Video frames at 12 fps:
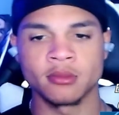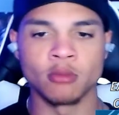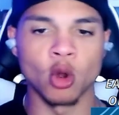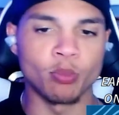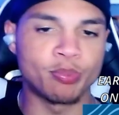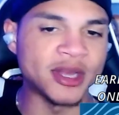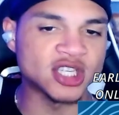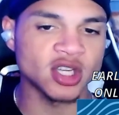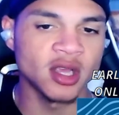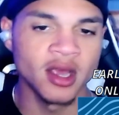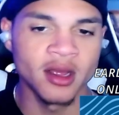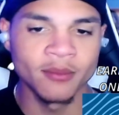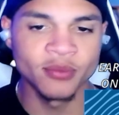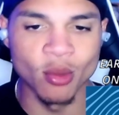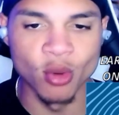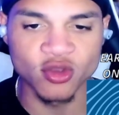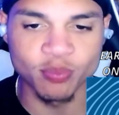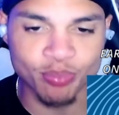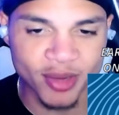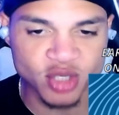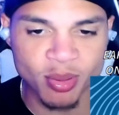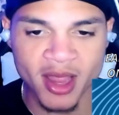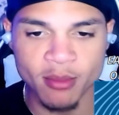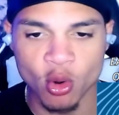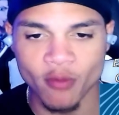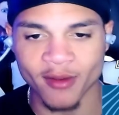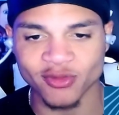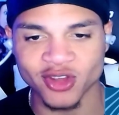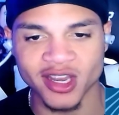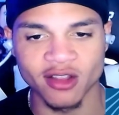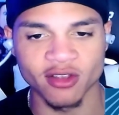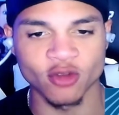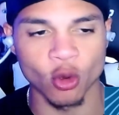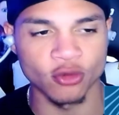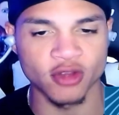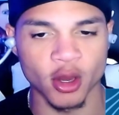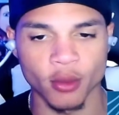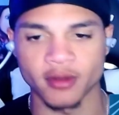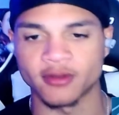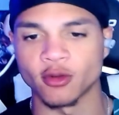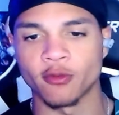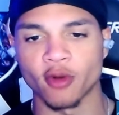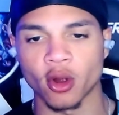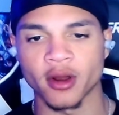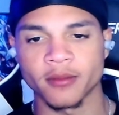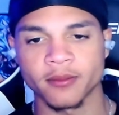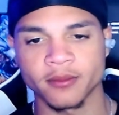Well, bitch, the most bitch-made move I've seen in this whole series so far.